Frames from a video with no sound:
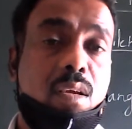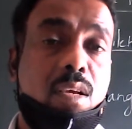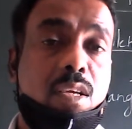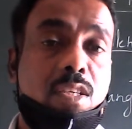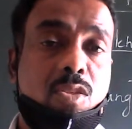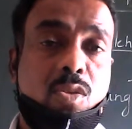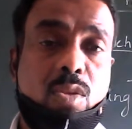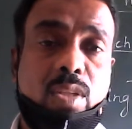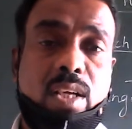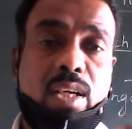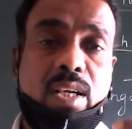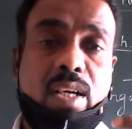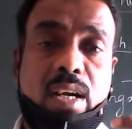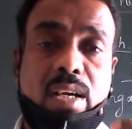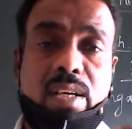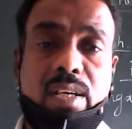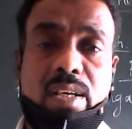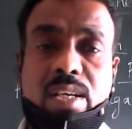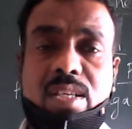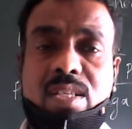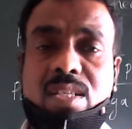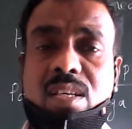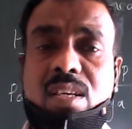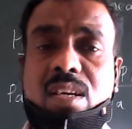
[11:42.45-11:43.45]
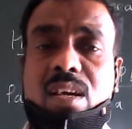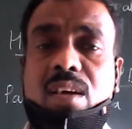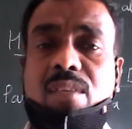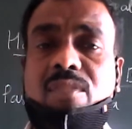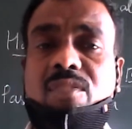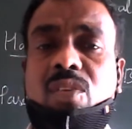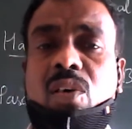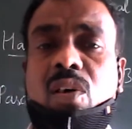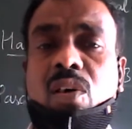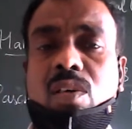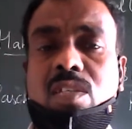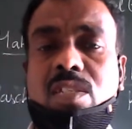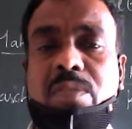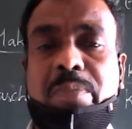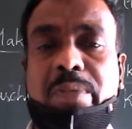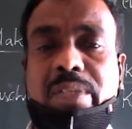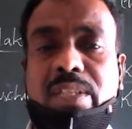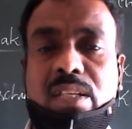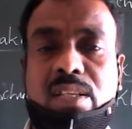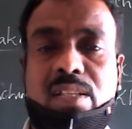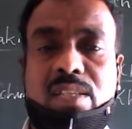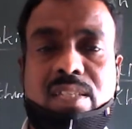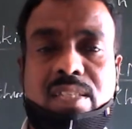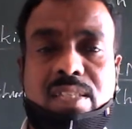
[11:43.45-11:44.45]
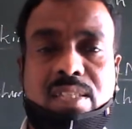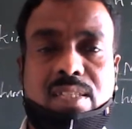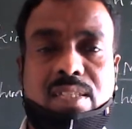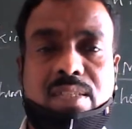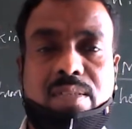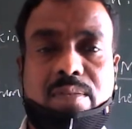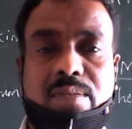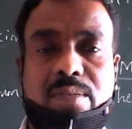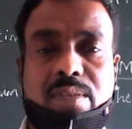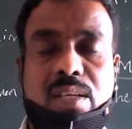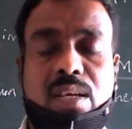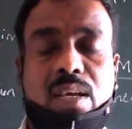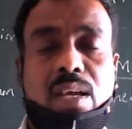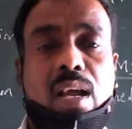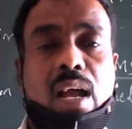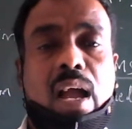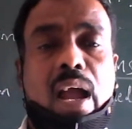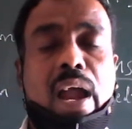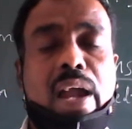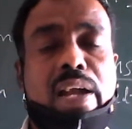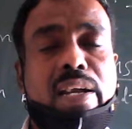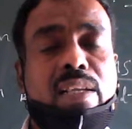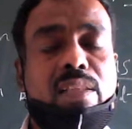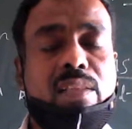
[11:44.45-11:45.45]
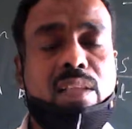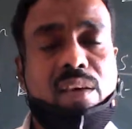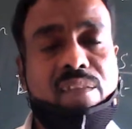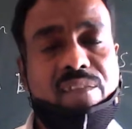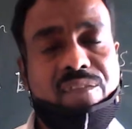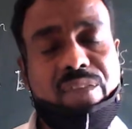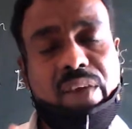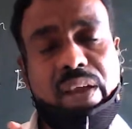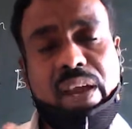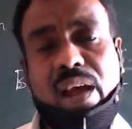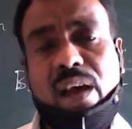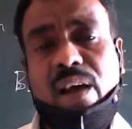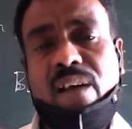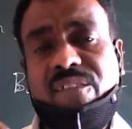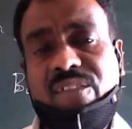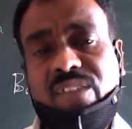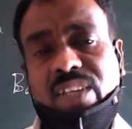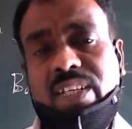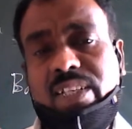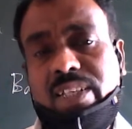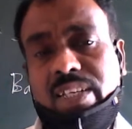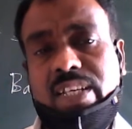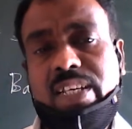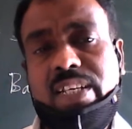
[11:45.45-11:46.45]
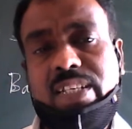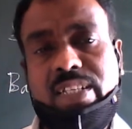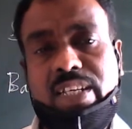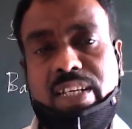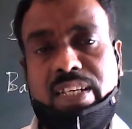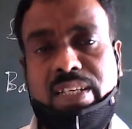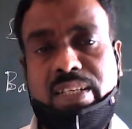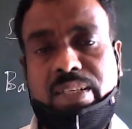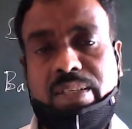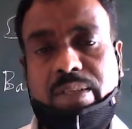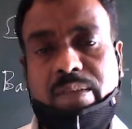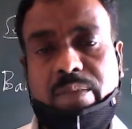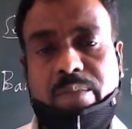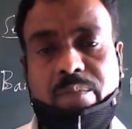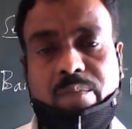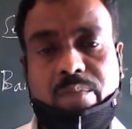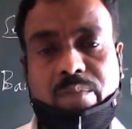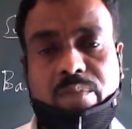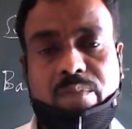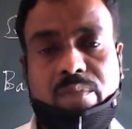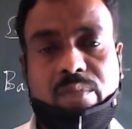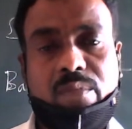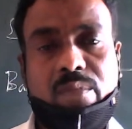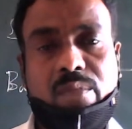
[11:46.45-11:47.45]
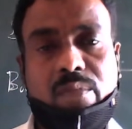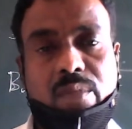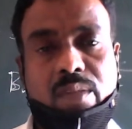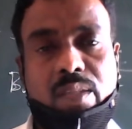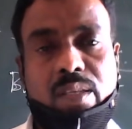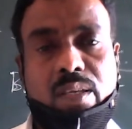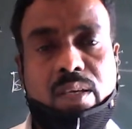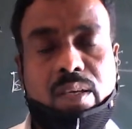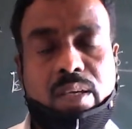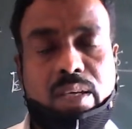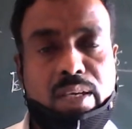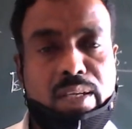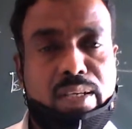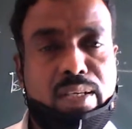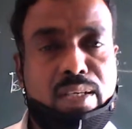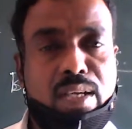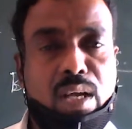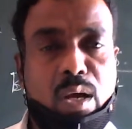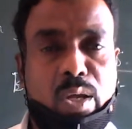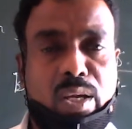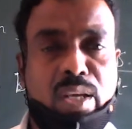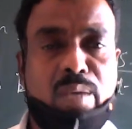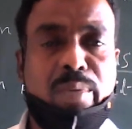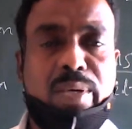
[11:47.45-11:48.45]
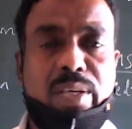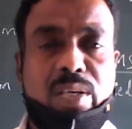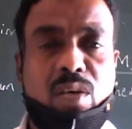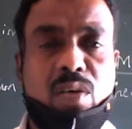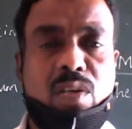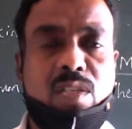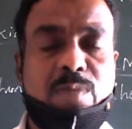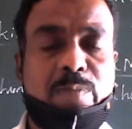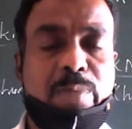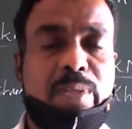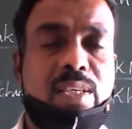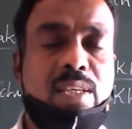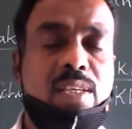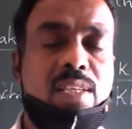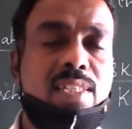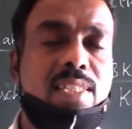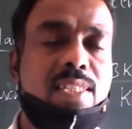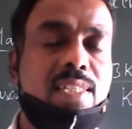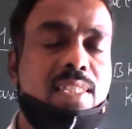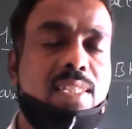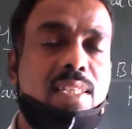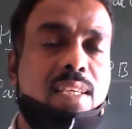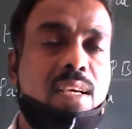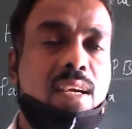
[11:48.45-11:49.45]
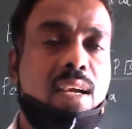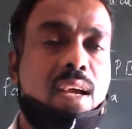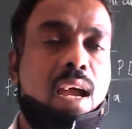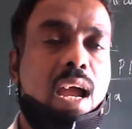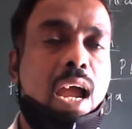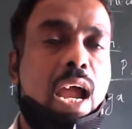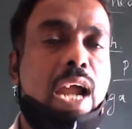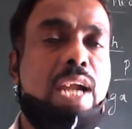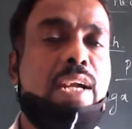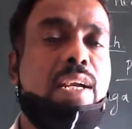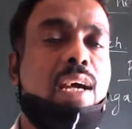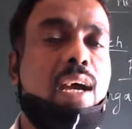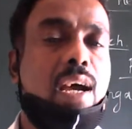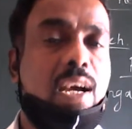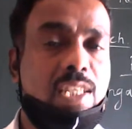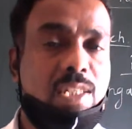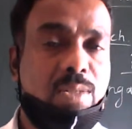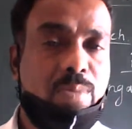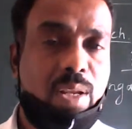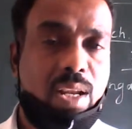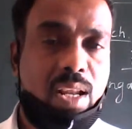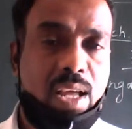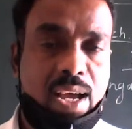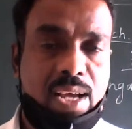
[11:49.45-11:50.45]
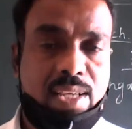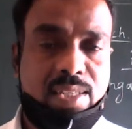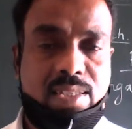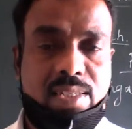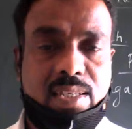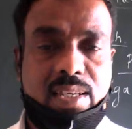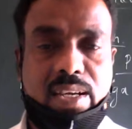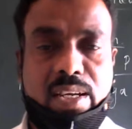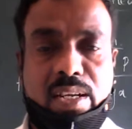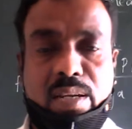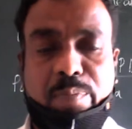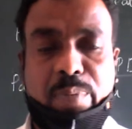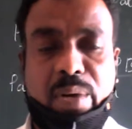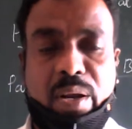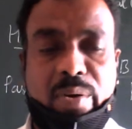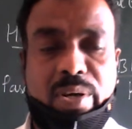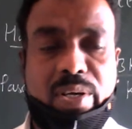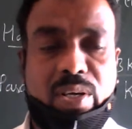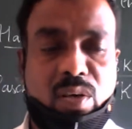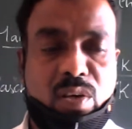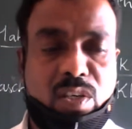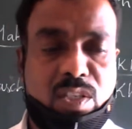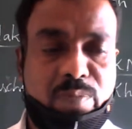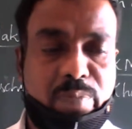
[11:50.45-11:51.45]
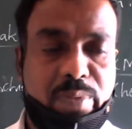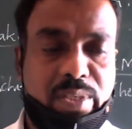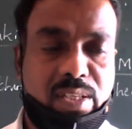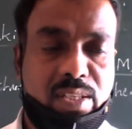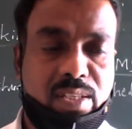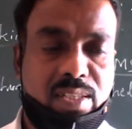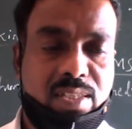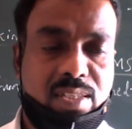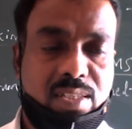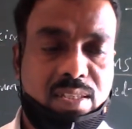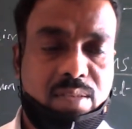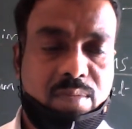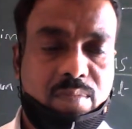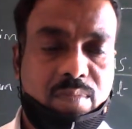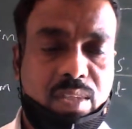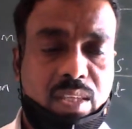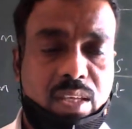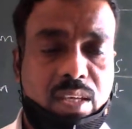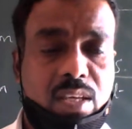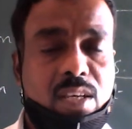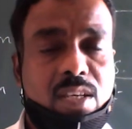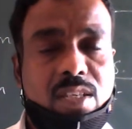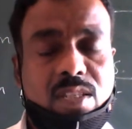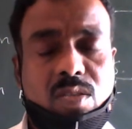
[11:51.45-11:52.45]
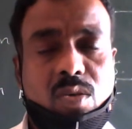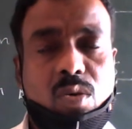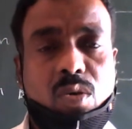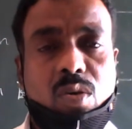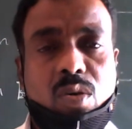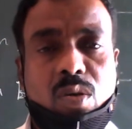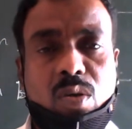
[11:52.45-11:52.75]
so the condition of the hospitals and the way of the treating in government hospitals and as well as in private hospitals. So